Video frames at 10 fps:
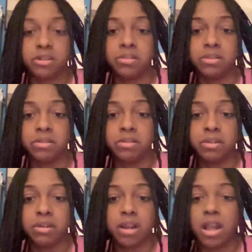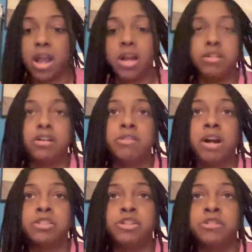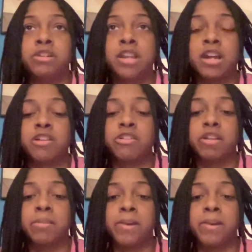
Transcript: do. I know I joke a lot on here,